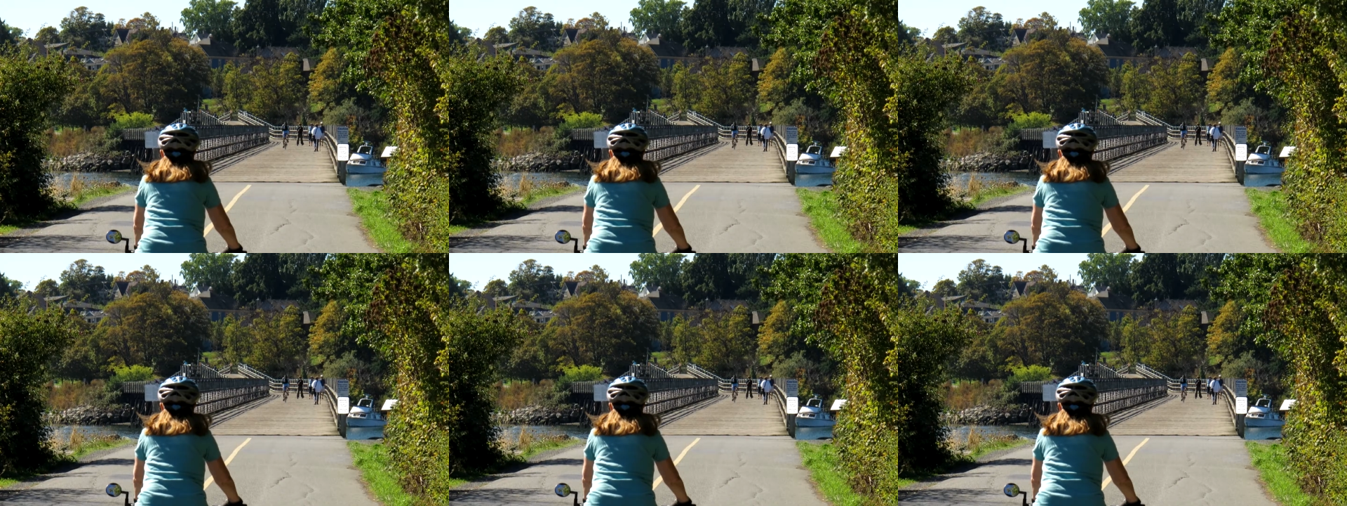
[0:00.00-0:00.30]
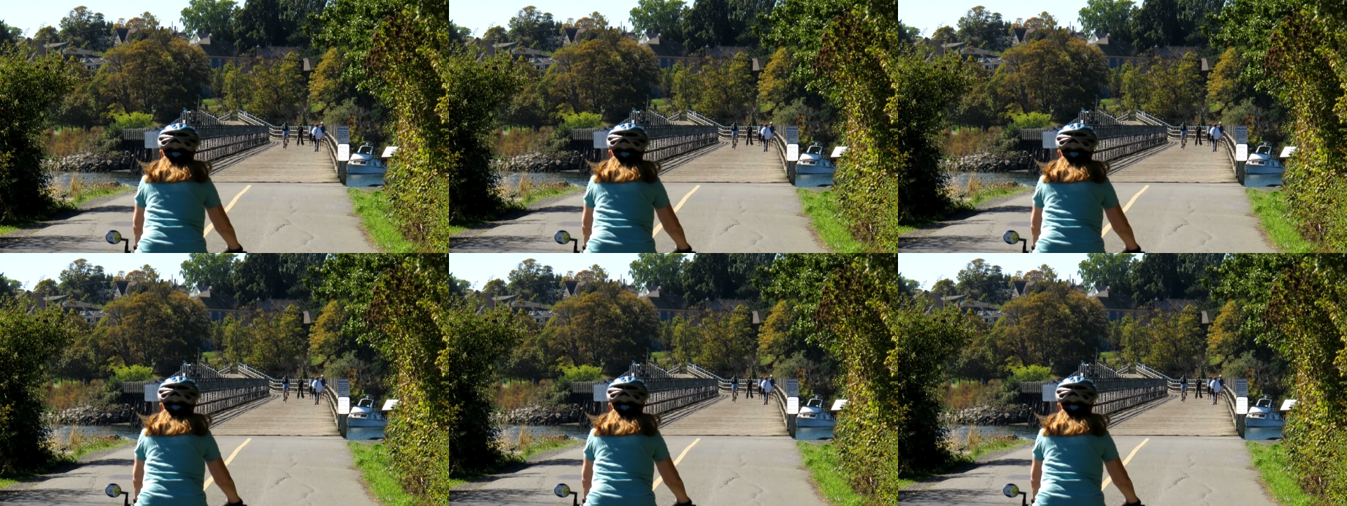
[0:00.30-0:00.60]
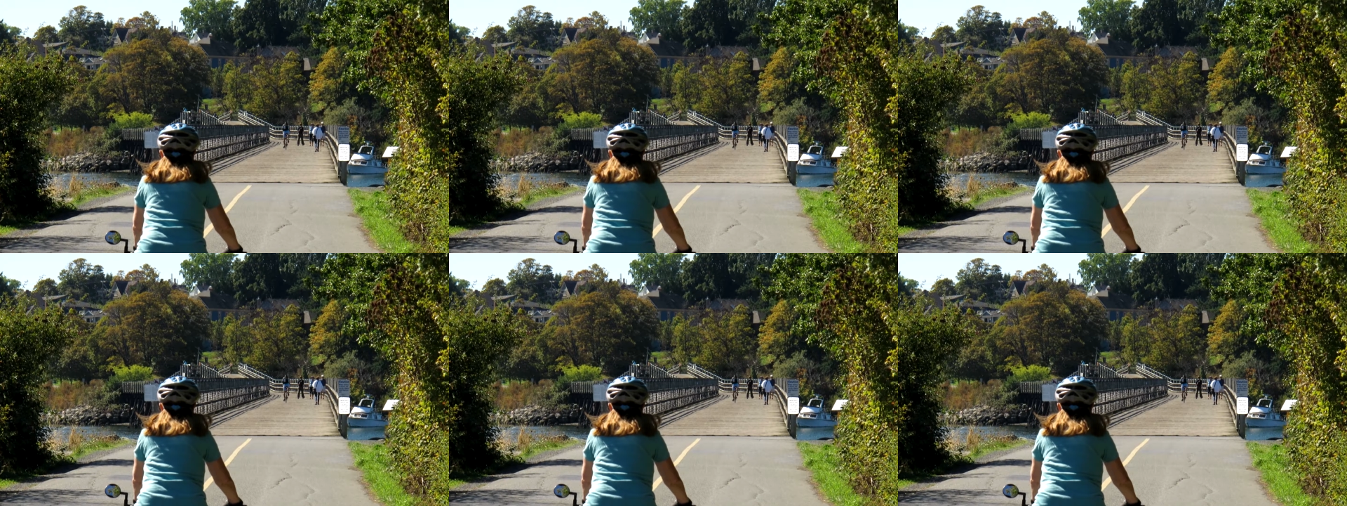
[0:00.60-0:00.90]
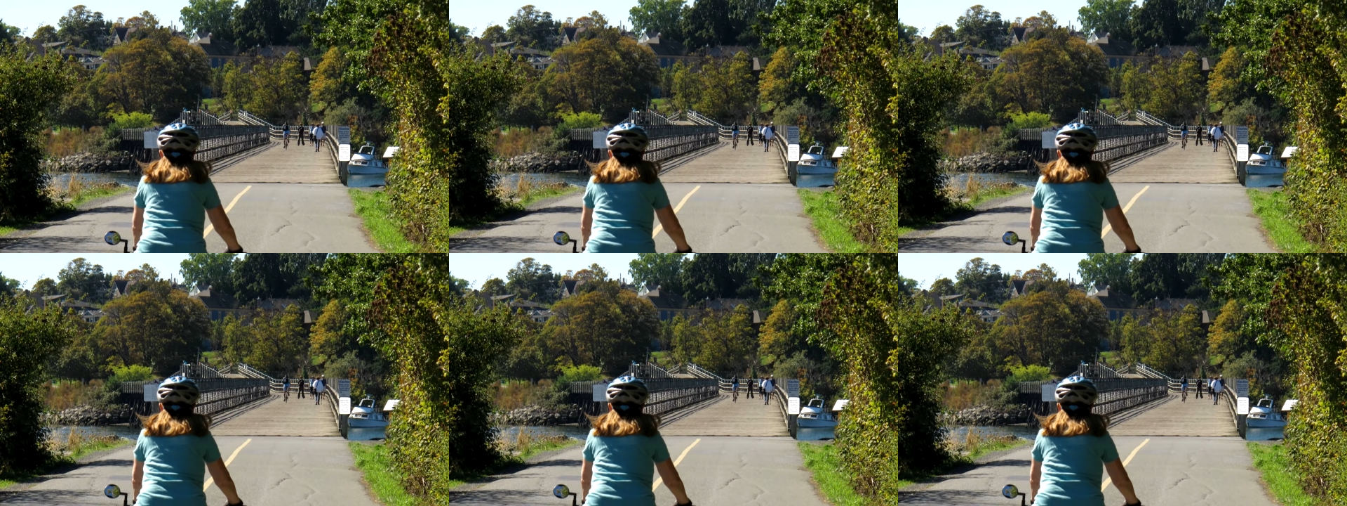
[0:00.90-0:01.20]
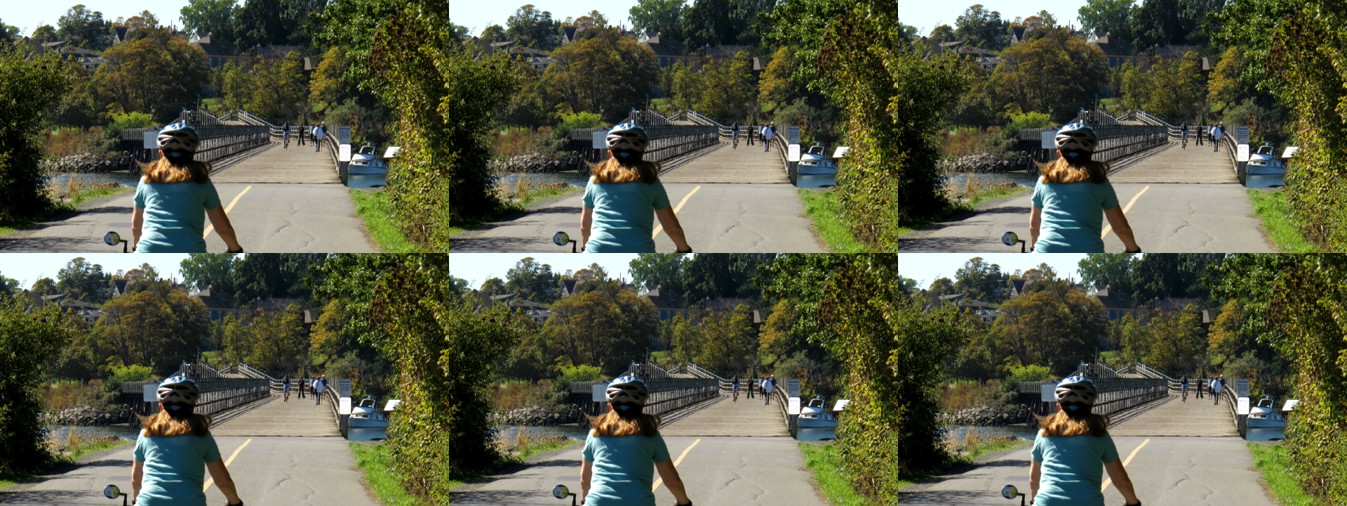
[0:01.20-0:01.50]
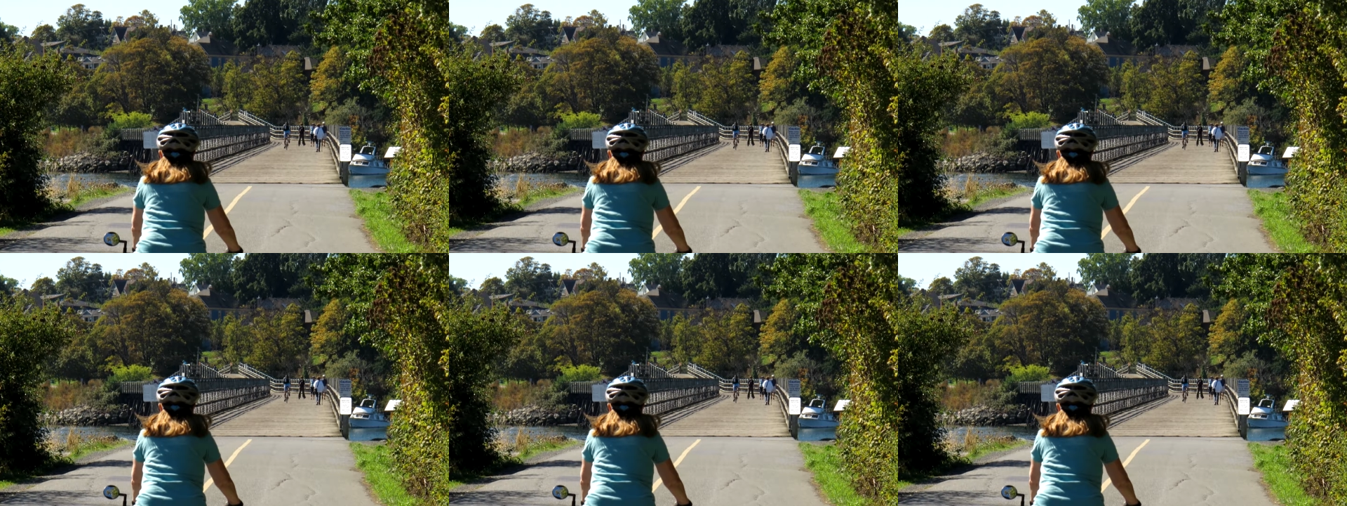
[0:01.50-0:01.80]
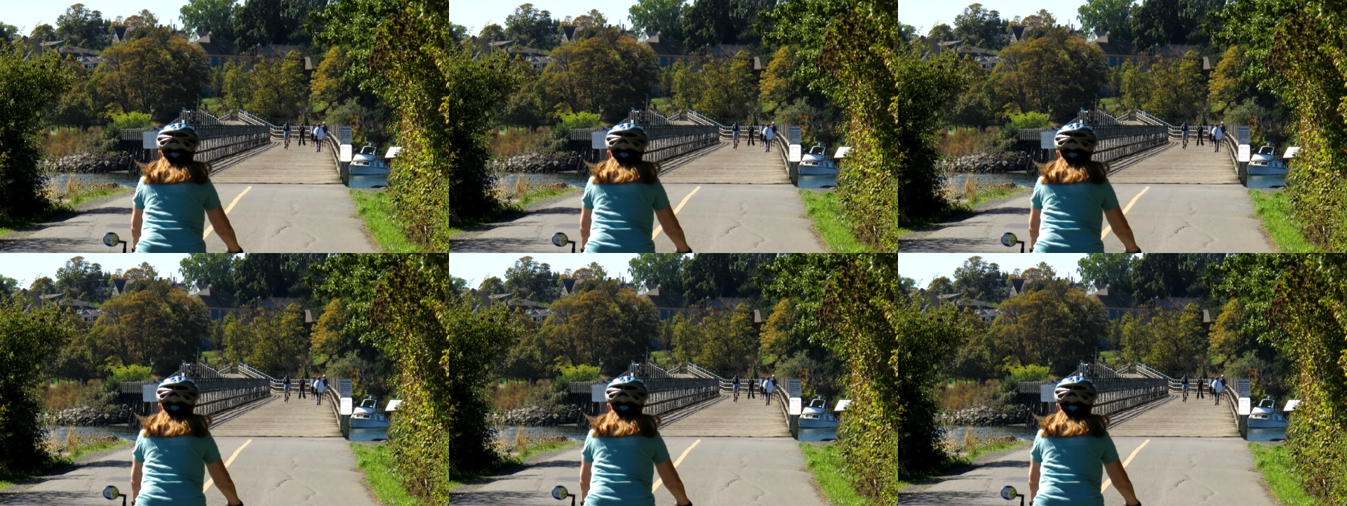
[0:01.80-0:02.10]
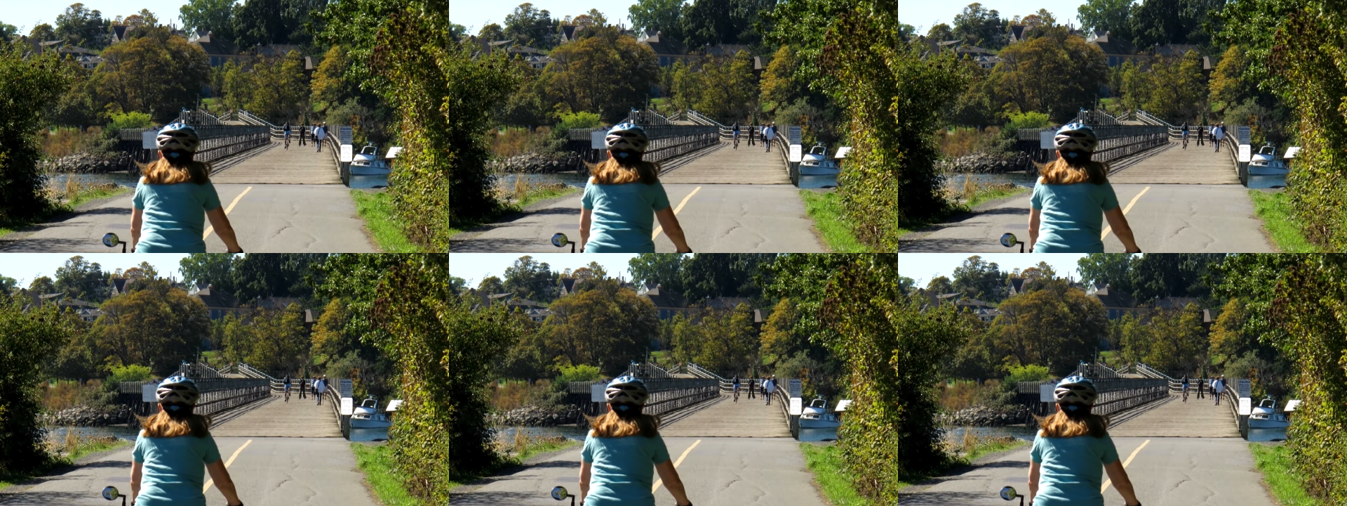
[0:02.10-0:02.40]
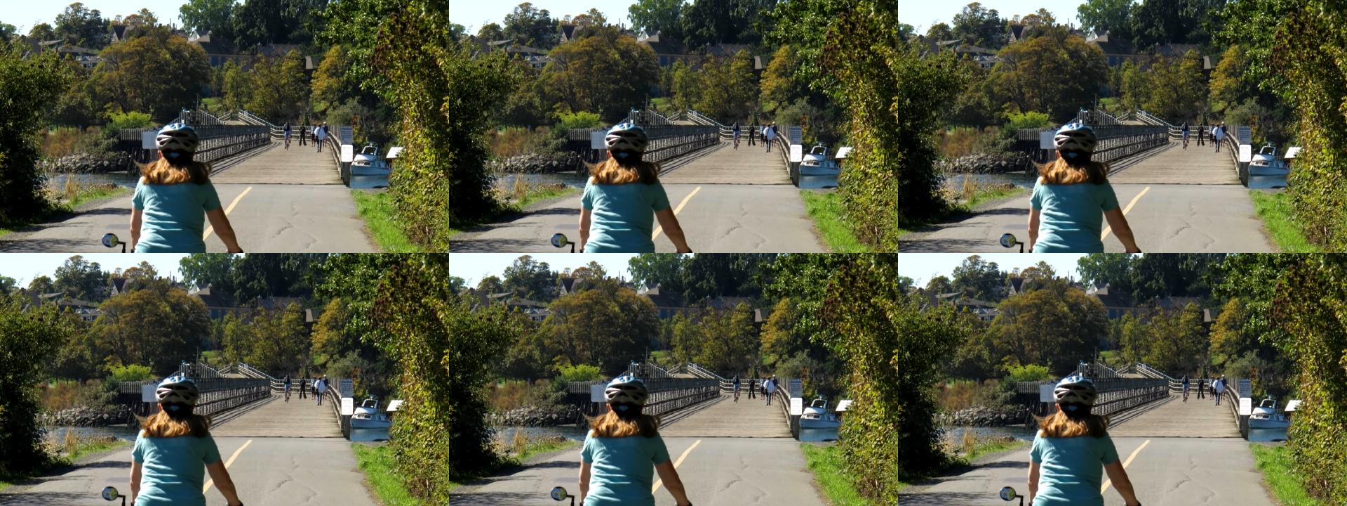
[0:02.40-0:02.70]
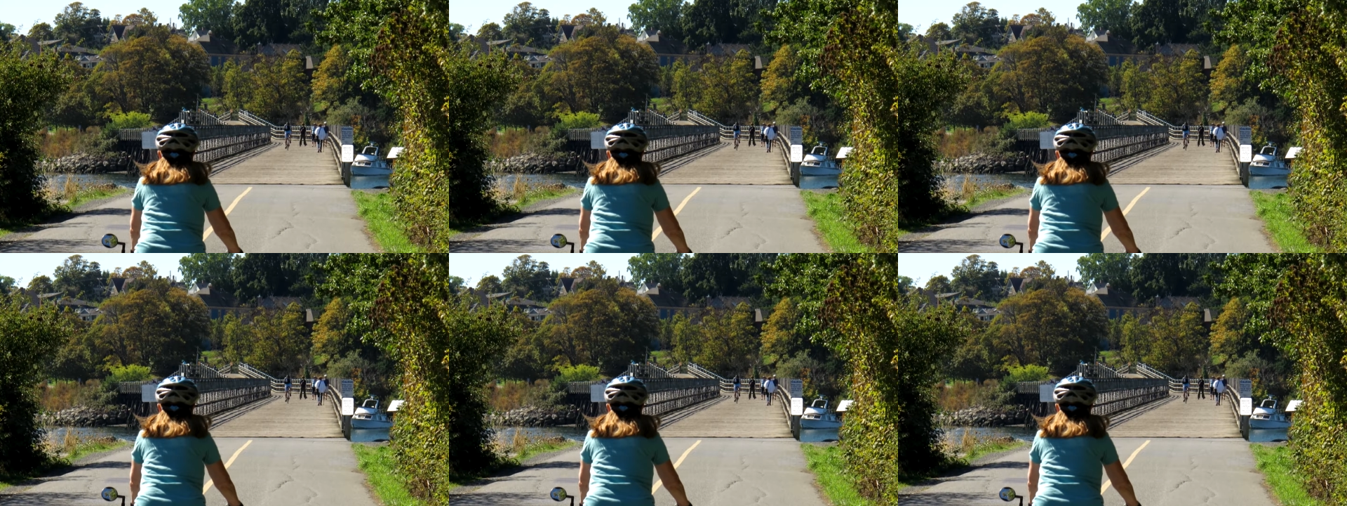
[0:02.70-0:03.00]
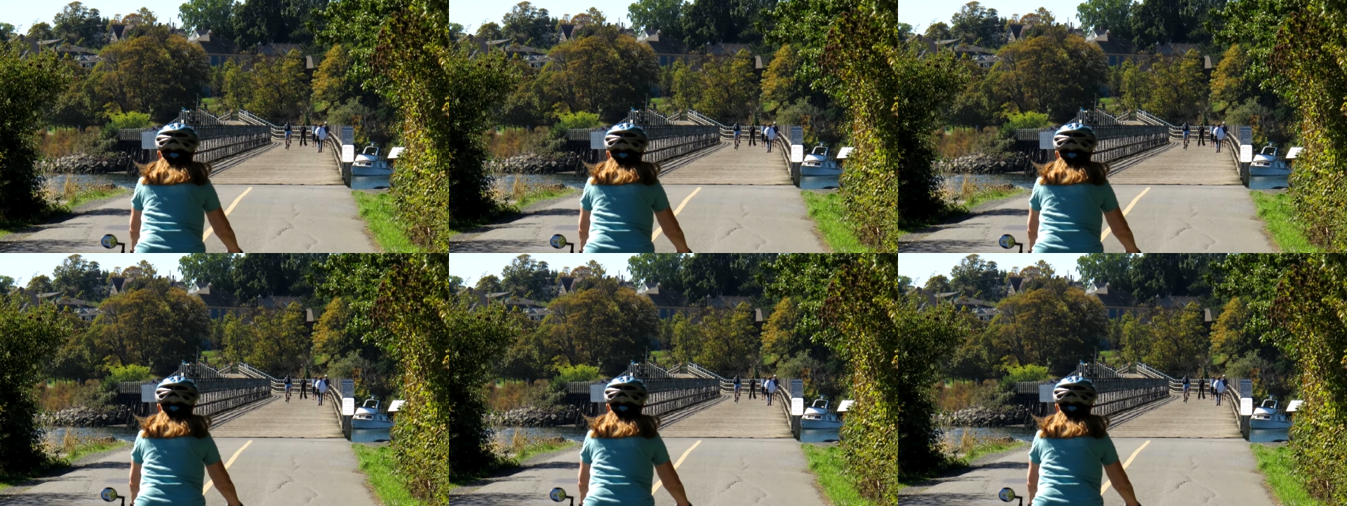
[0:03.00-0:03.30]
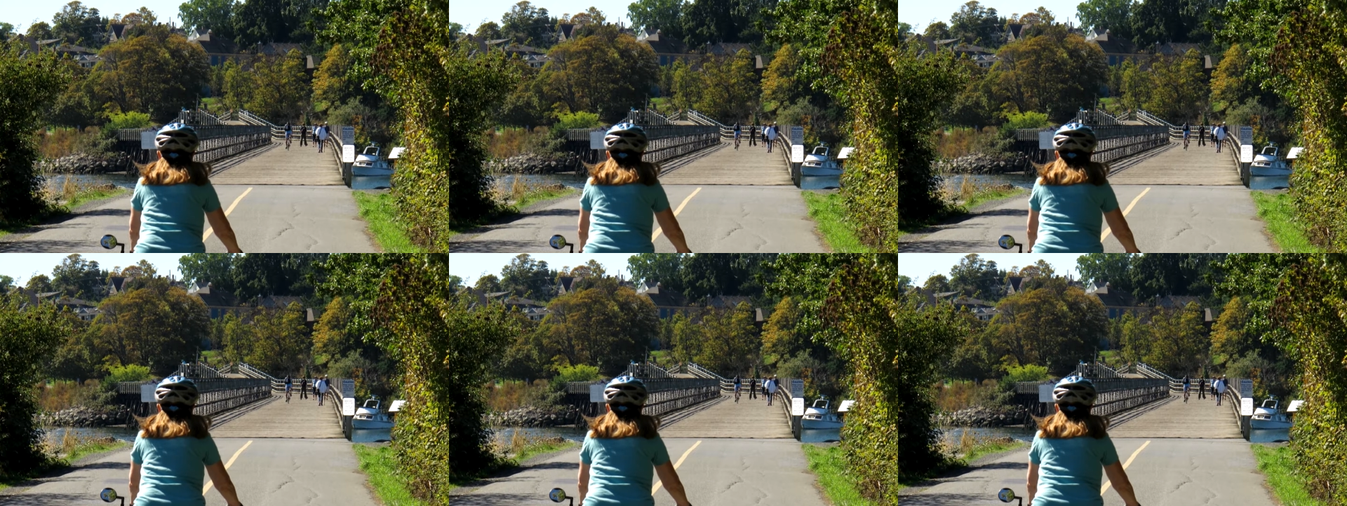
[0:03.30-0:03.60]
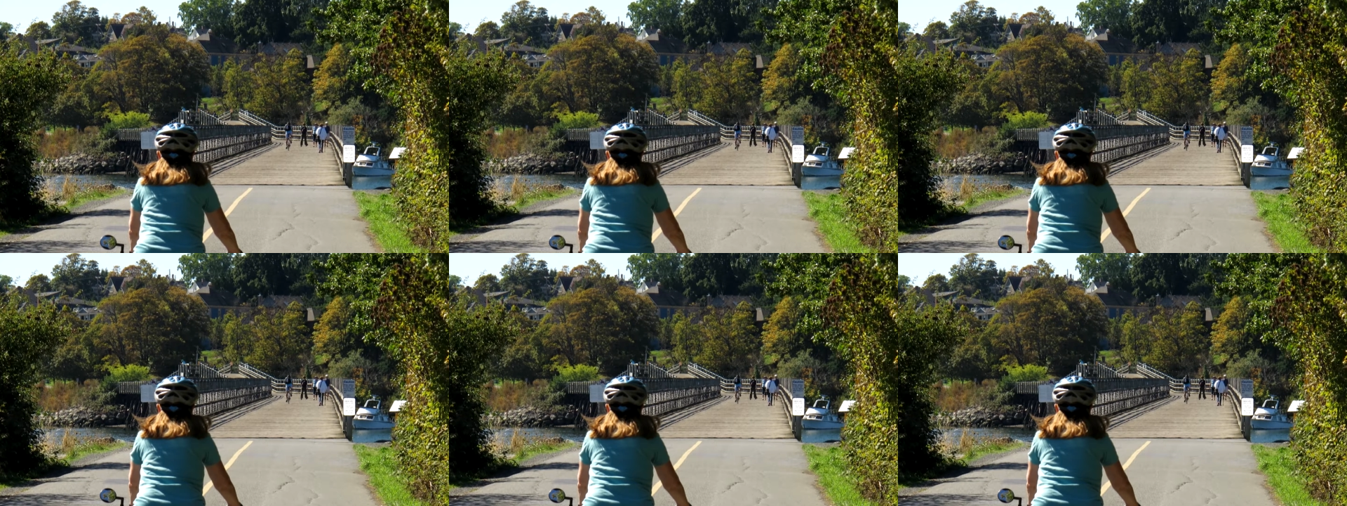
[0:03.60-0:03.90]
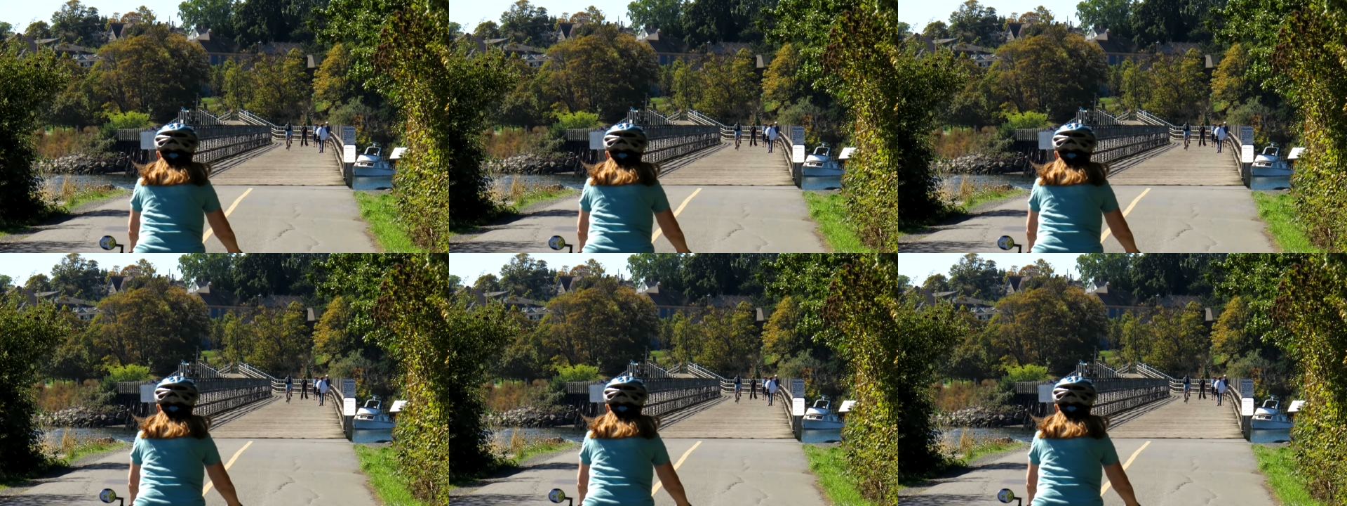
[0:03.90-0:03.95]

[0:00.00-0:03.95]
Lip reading: Nobody's mouth can be seen.